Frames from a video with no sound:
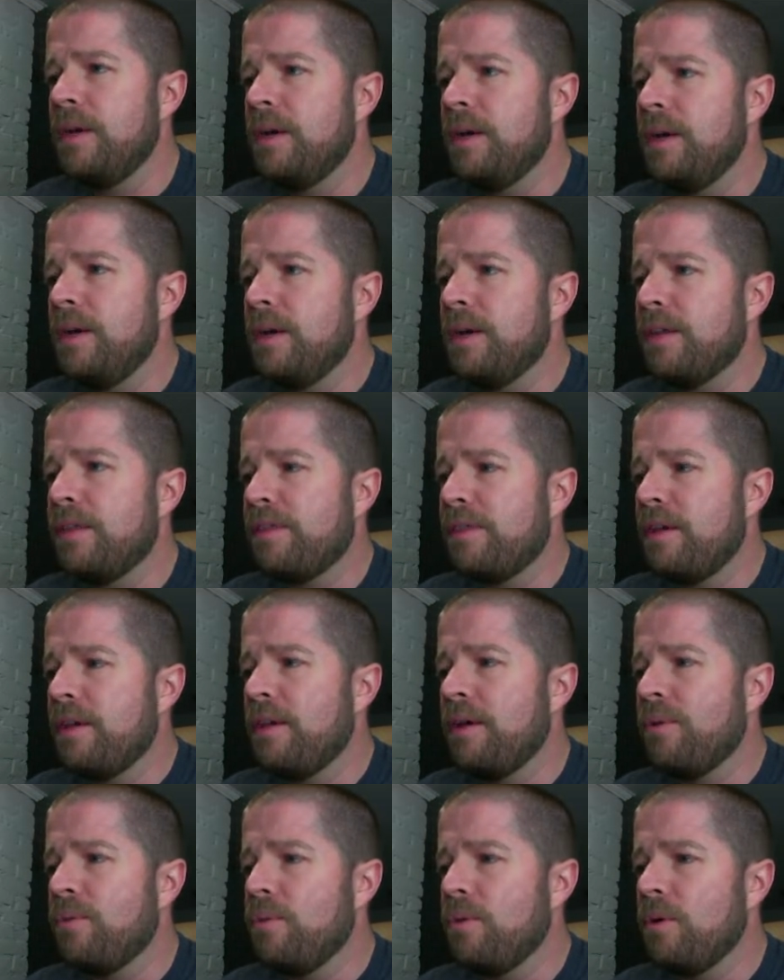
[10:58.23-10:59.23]
I think
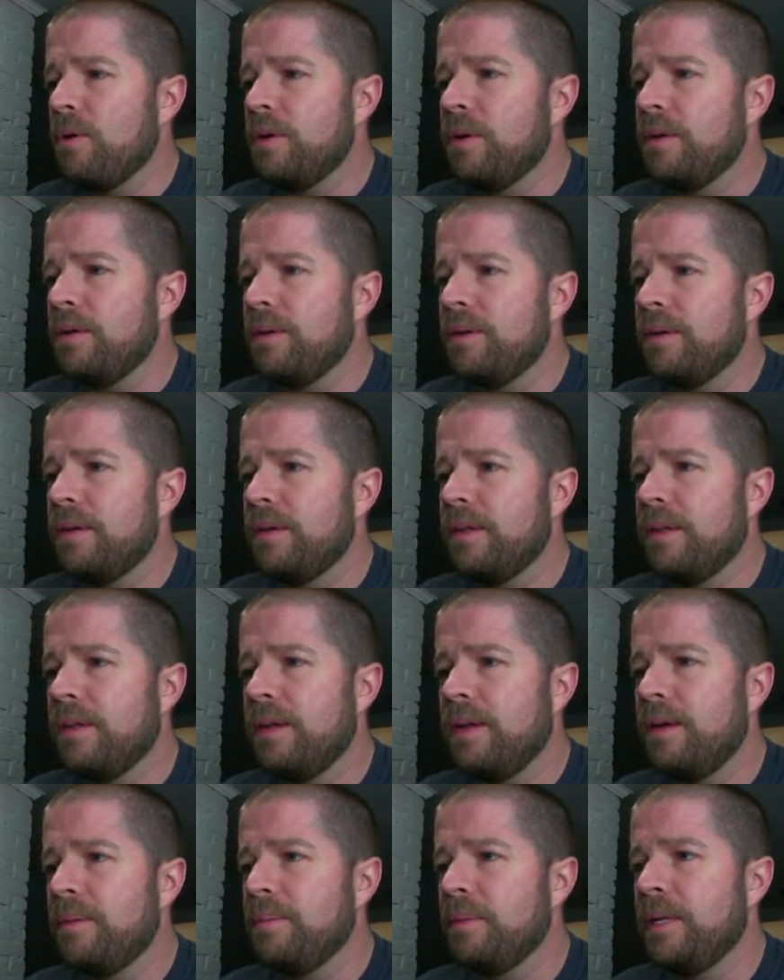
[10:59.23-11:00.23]

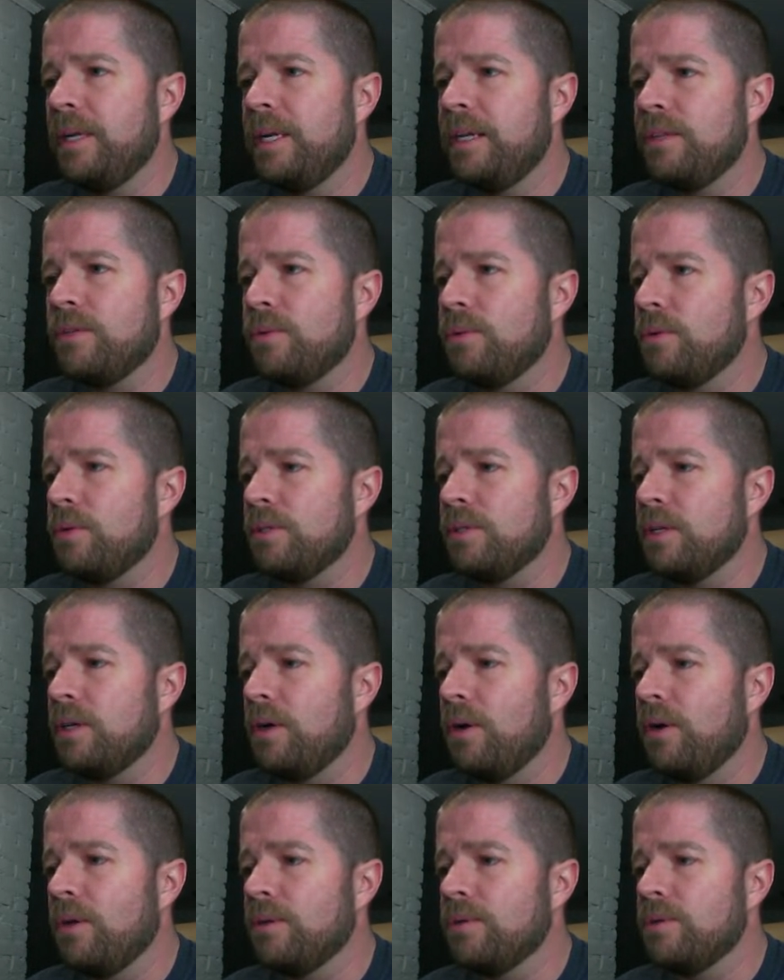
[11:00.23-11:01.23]
I'm leaning towards the
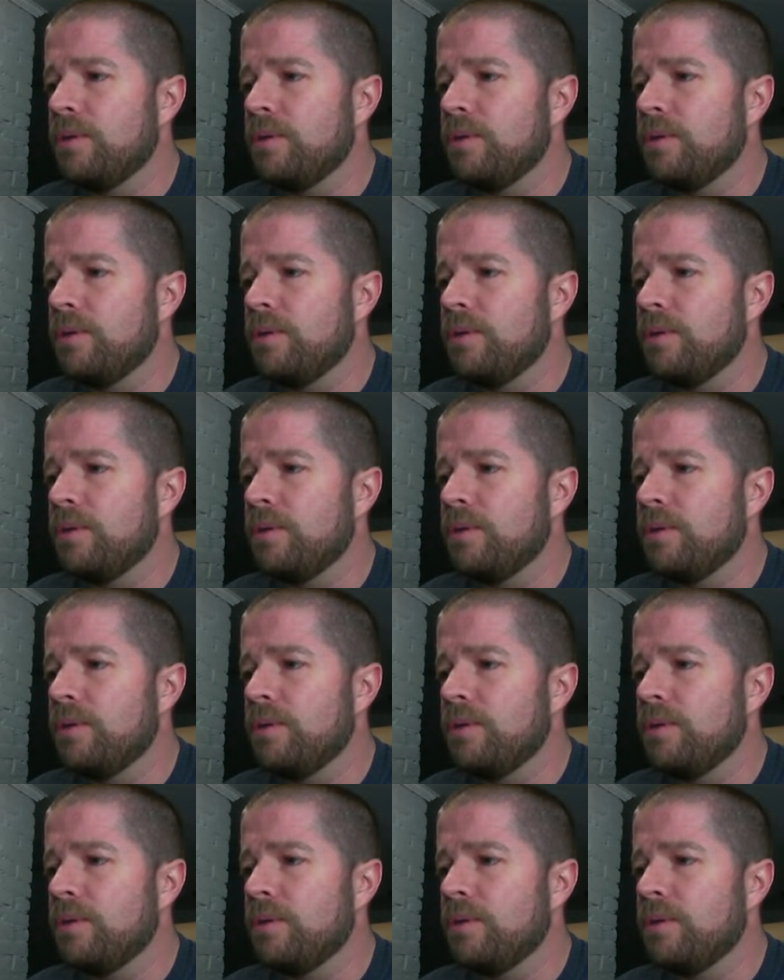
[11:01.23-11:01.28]
Cauldron